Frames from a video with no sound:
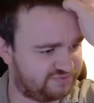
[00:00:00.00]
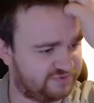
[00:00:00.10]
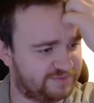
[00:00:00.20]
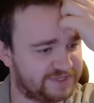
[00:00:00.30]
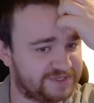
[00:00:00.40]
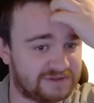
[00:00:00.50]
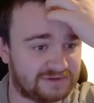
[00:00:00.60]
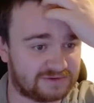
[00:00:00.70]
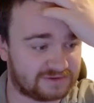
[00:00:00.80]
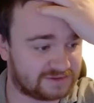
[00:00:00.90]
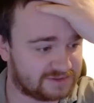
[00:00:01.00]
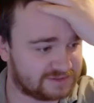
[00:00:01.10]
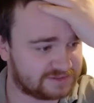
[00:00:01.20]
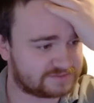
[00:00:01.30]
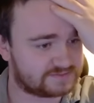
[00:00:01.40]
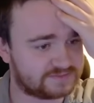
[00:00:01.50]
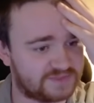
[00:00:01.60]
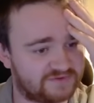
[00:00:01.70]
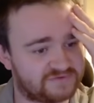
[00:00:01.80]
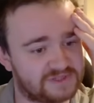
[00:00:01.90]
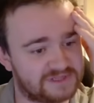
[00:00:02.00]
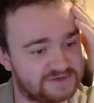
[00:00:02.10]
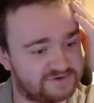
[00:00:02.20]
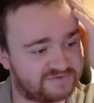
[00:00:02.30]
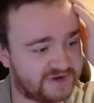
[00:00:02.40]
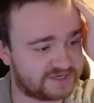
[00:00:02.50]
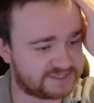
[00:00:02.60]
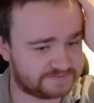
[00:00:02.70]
probably the Law for the leader effect.